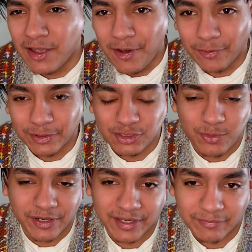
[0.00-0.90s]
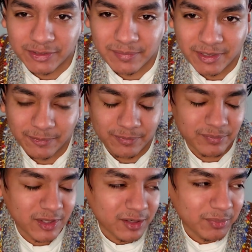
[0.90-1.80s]
or just wearing it for something
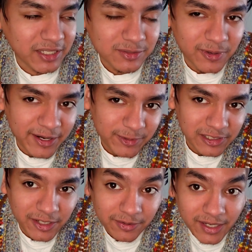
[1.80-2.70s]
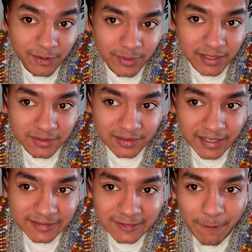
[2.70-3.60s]
at a place where I really don't care what I look
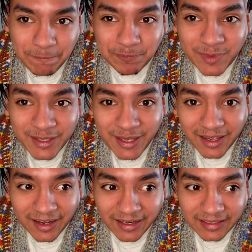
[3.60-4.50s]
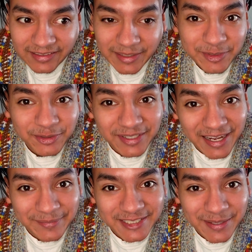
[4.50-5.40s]
like. So let me know in the
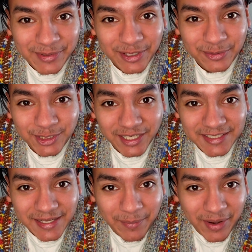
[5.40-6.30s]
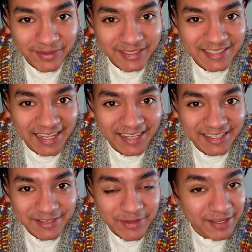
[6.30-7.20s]
comments down below what you guys think about it,
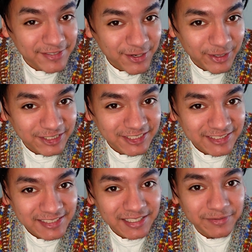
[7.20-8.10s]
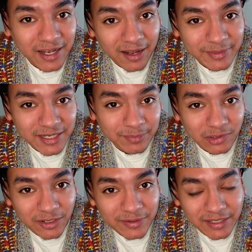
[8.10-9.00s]
and if you have any questions, leave a comment down
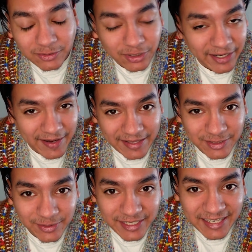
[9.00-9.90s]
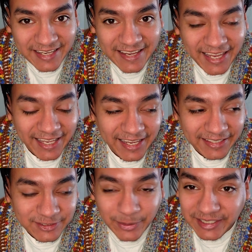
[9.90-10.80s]
below and I'll try and answer it.
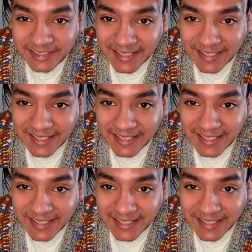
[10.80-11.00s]
as quickly as